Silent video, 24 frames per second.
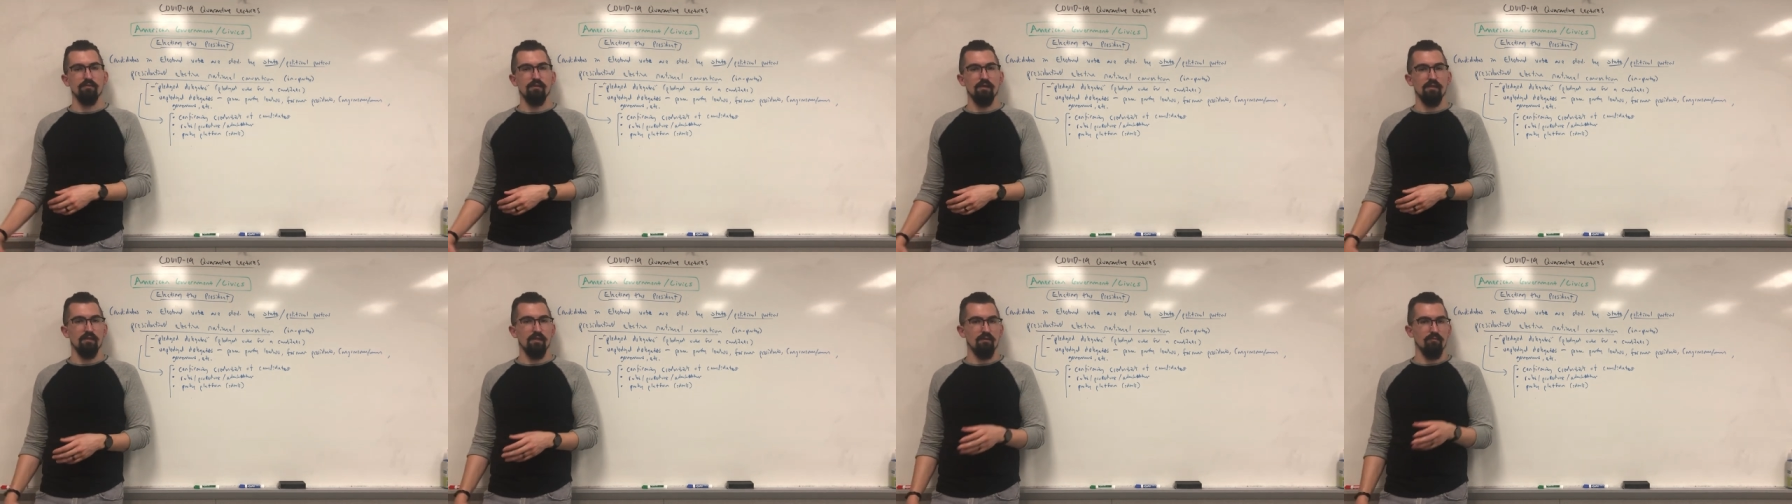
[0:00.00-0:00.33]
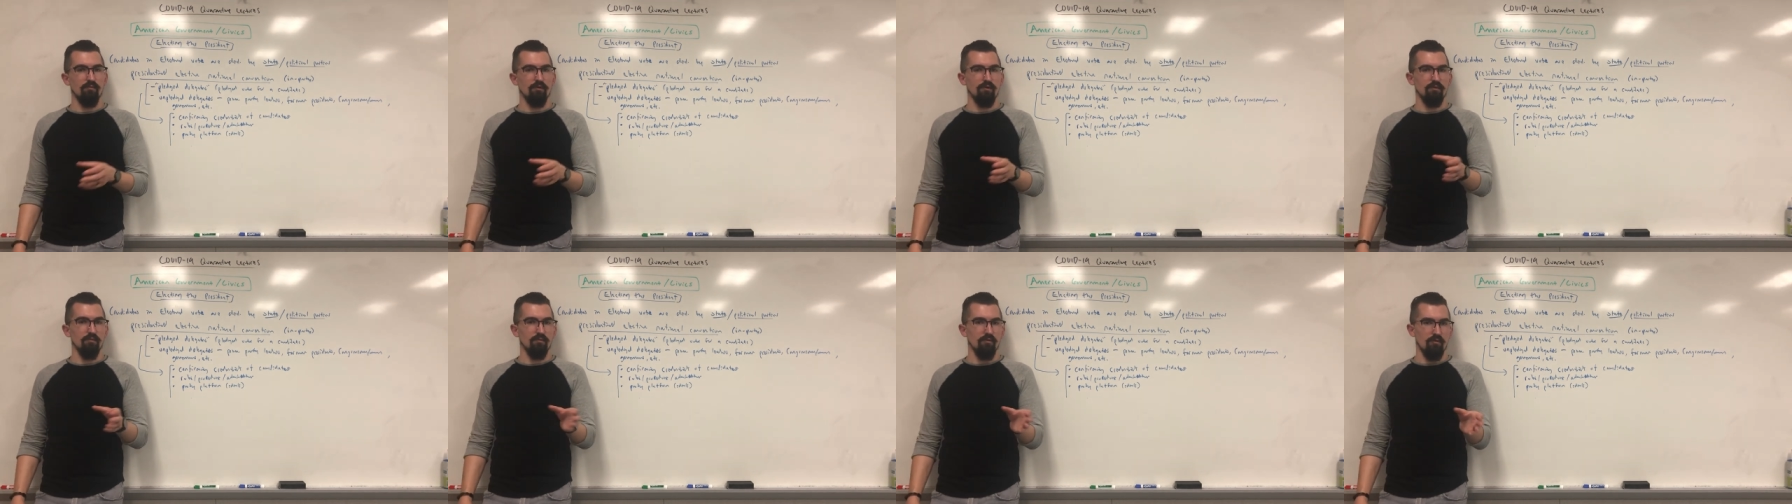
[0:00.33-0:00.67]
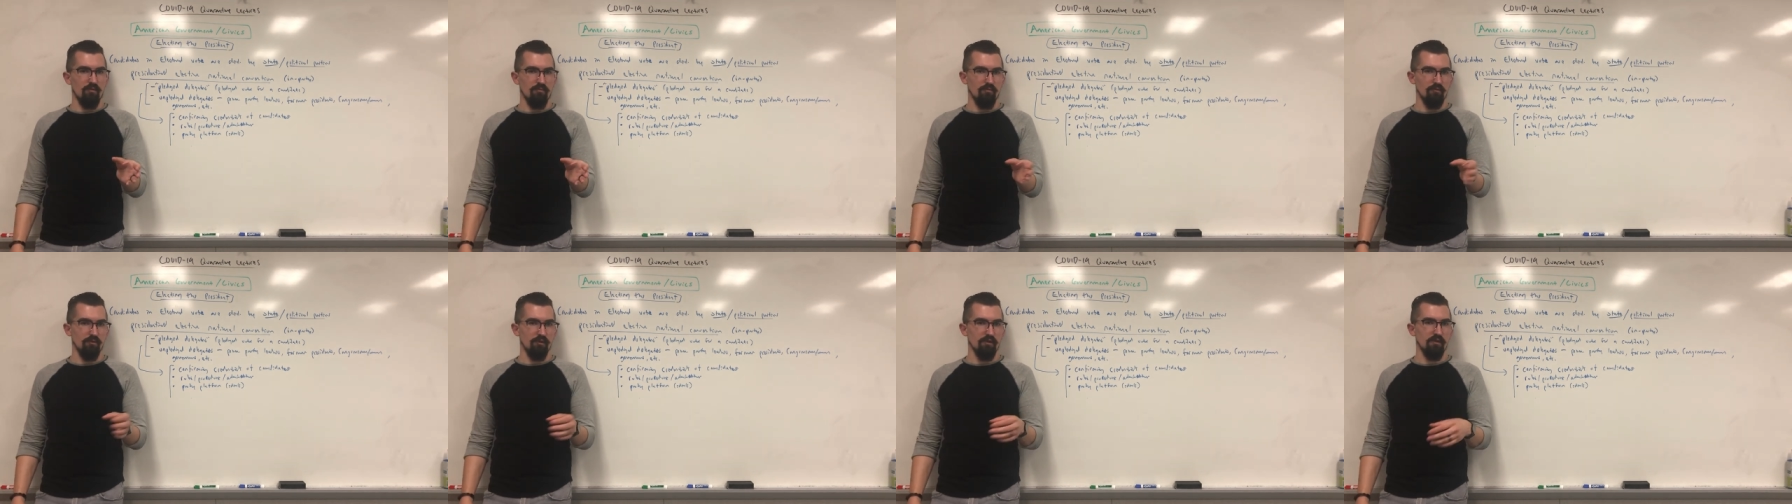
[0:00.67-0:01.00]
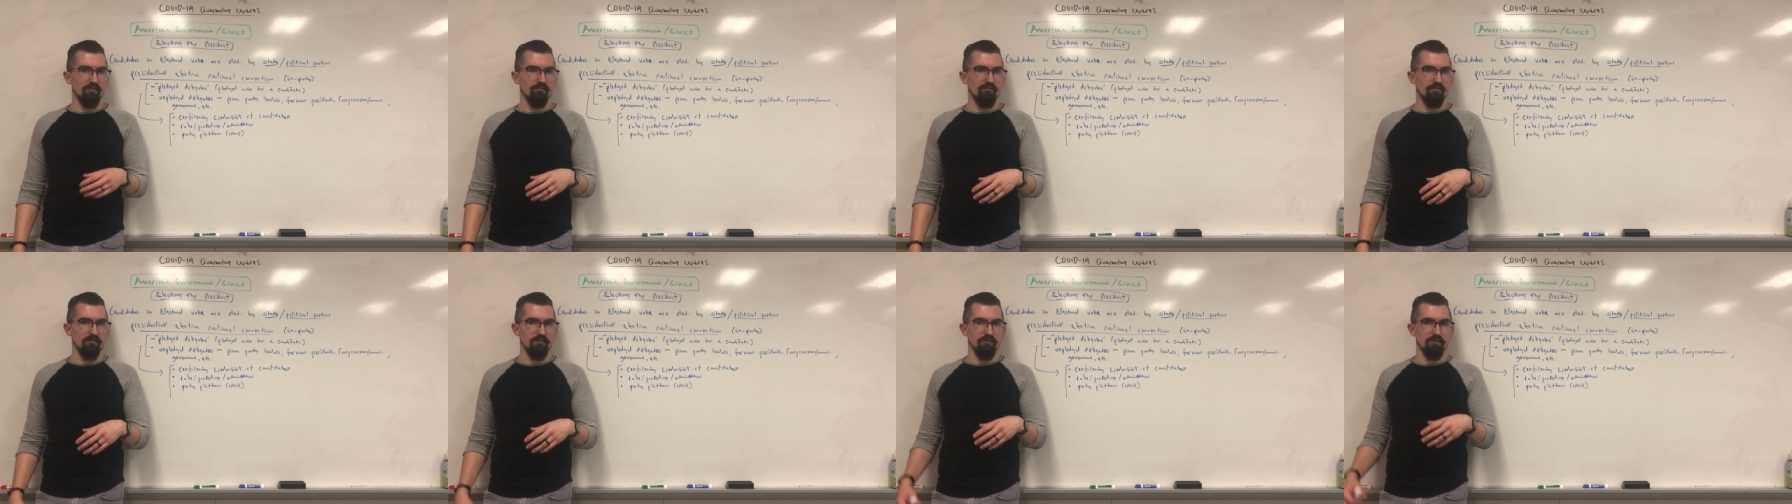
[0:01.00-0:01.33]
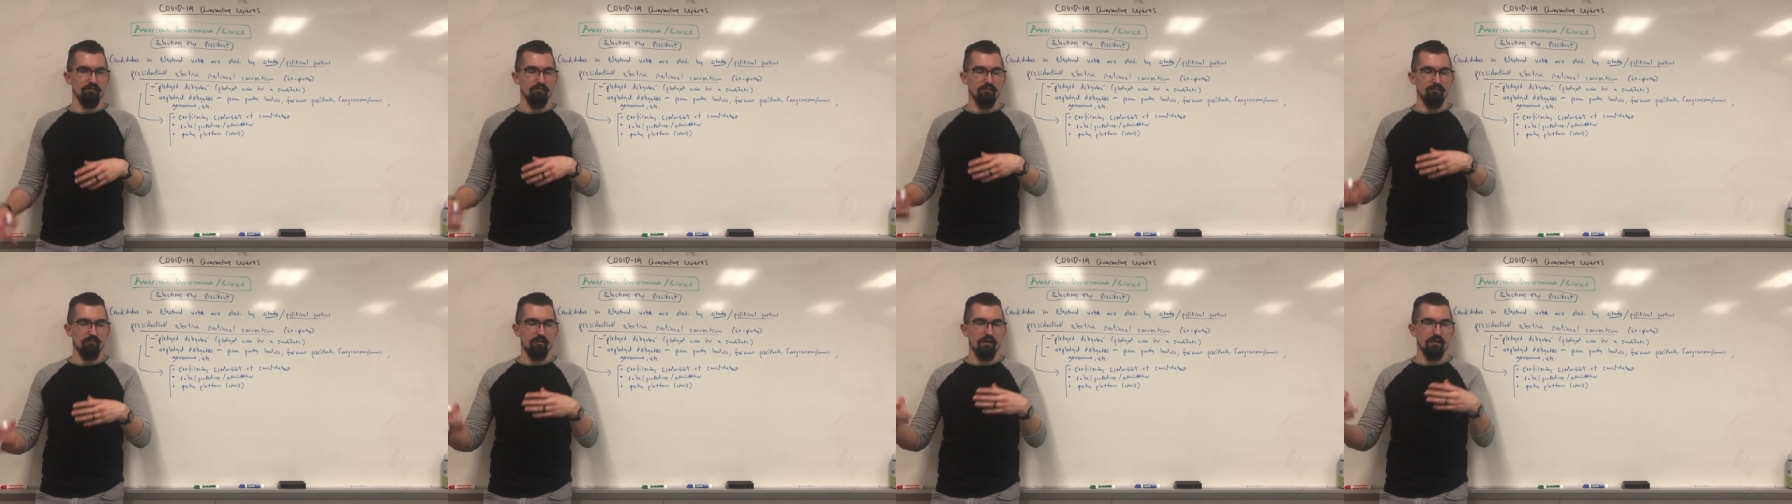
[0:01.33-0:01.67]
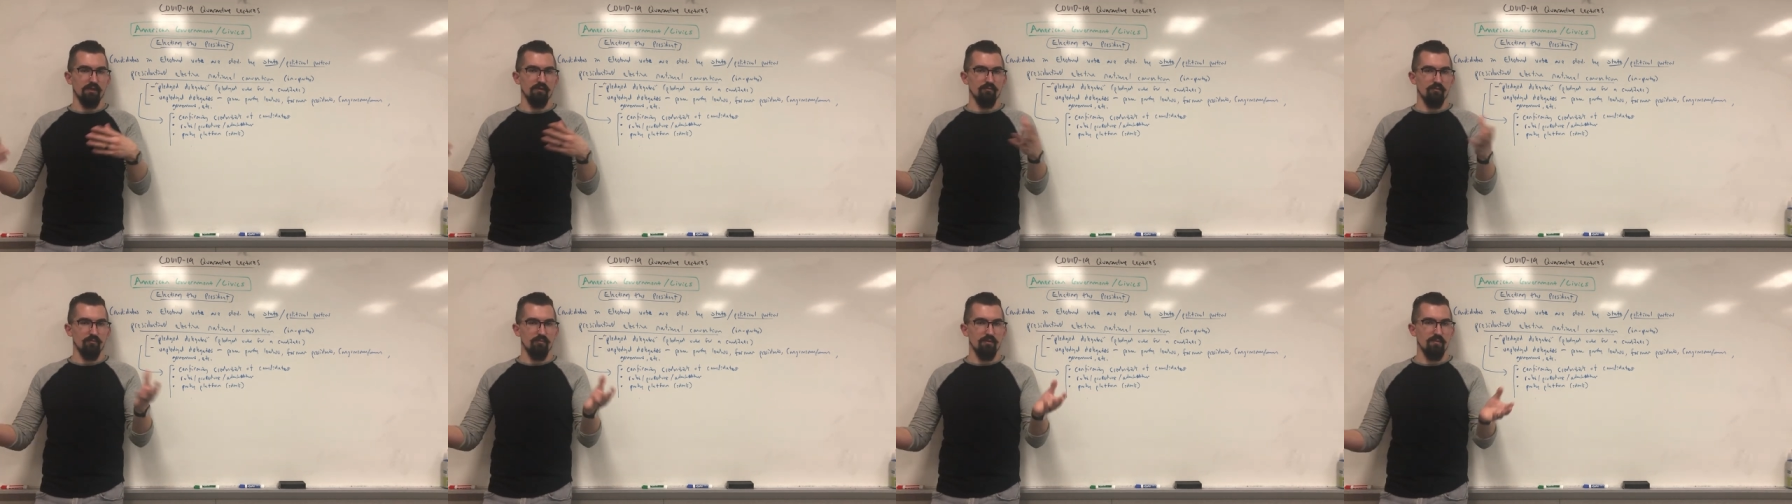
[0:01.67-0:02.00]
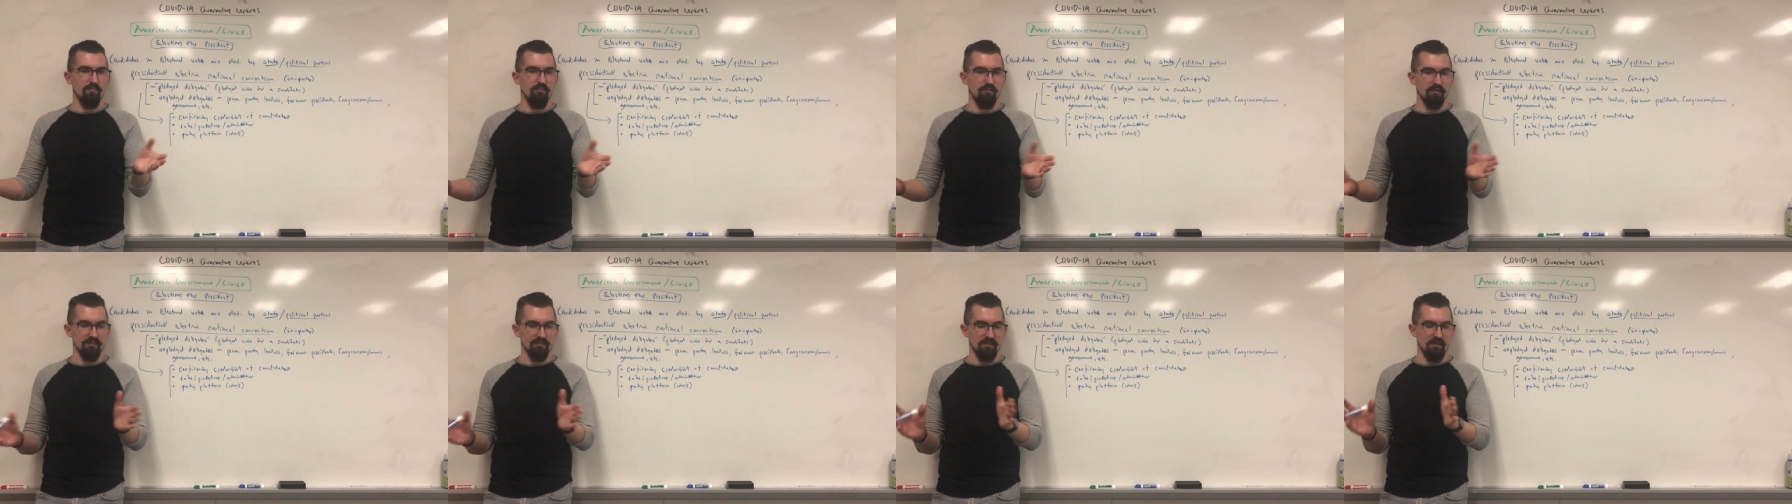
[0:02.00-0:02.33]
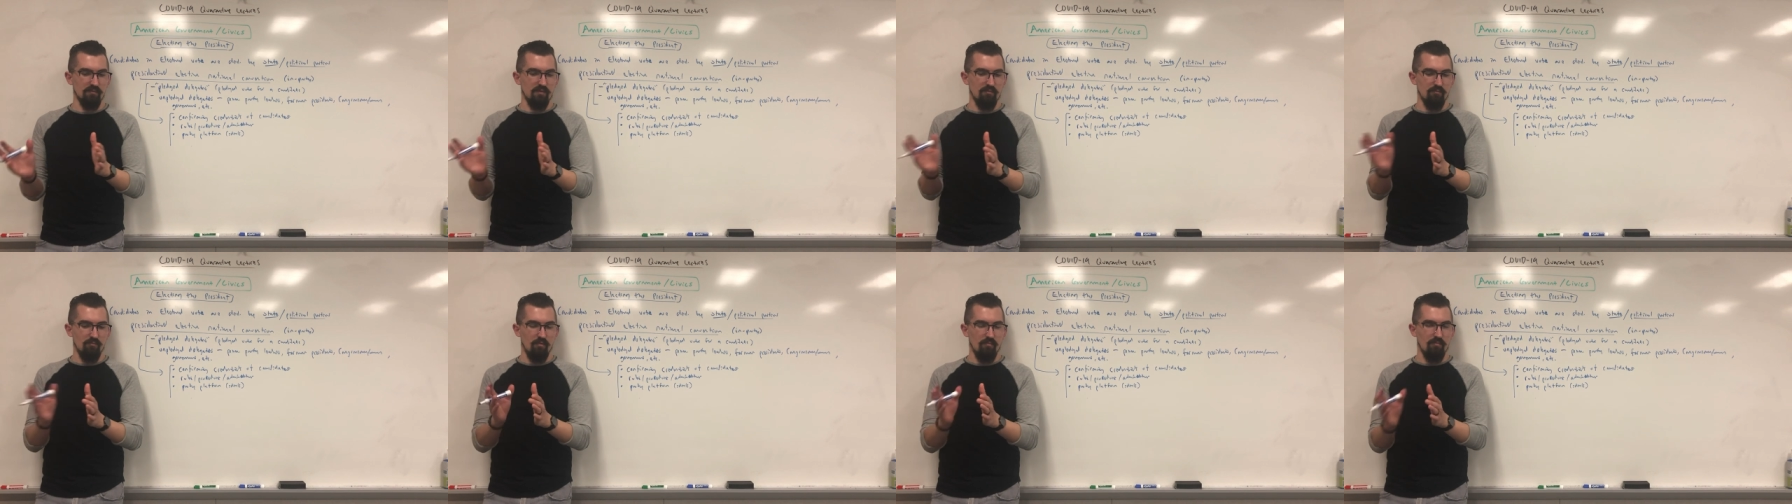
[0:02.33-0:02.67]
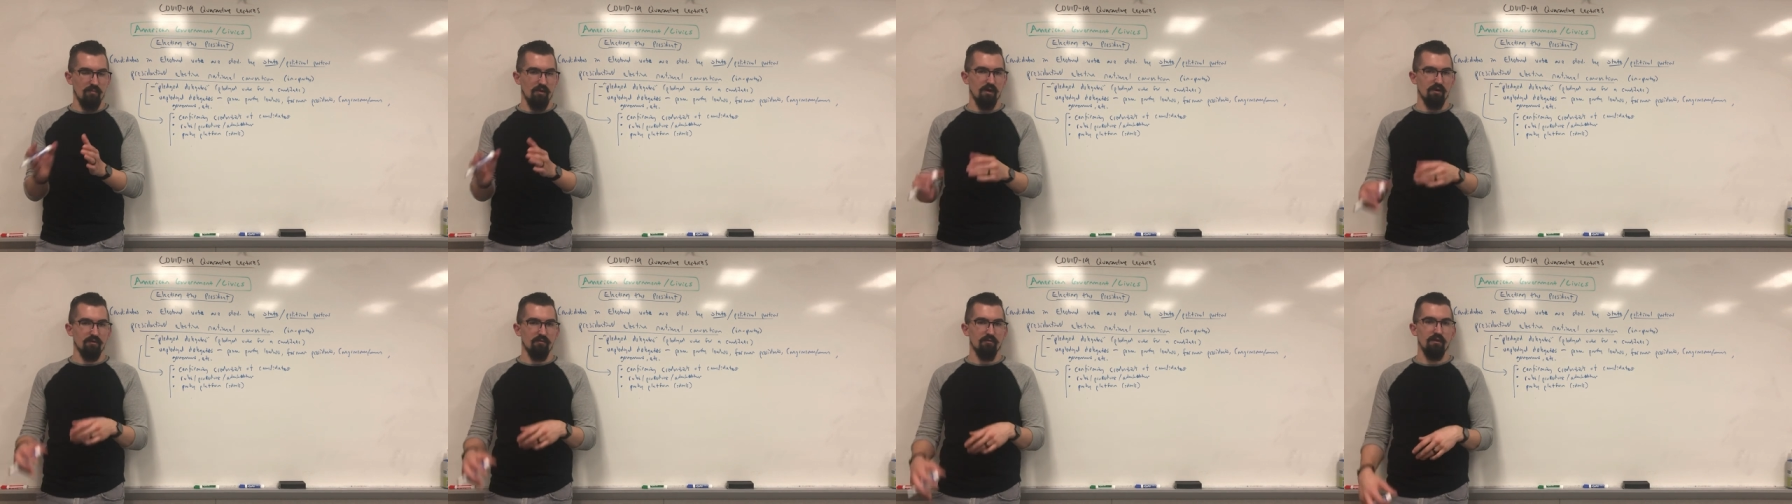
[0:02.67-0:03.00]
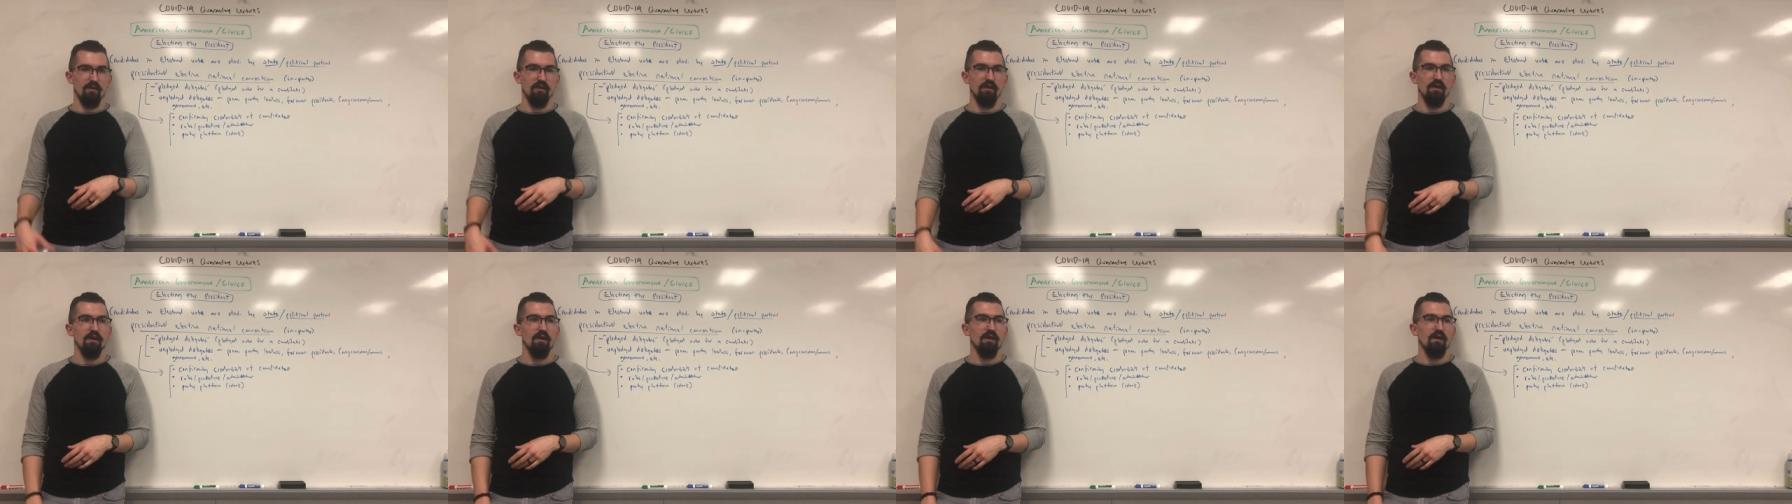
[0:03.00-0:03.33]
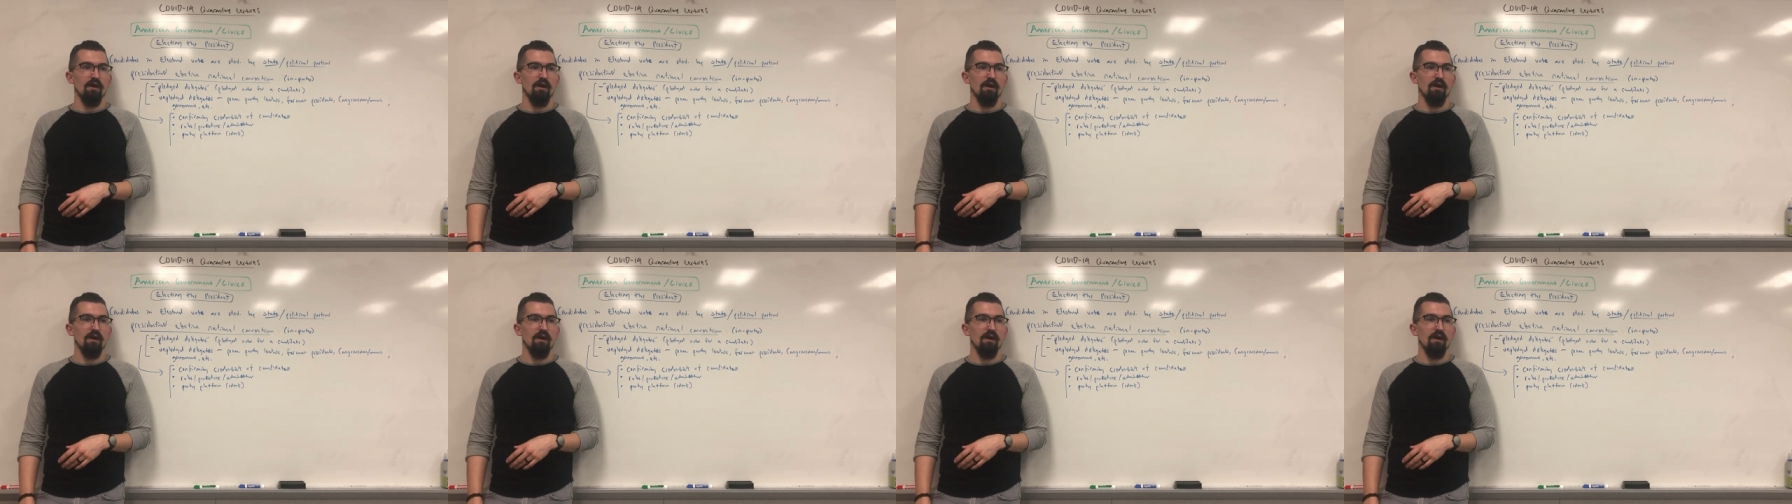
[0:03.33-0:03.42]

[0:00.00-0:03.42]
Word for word: than they would normally if they're dealing with regular people, because you got to be more moderate.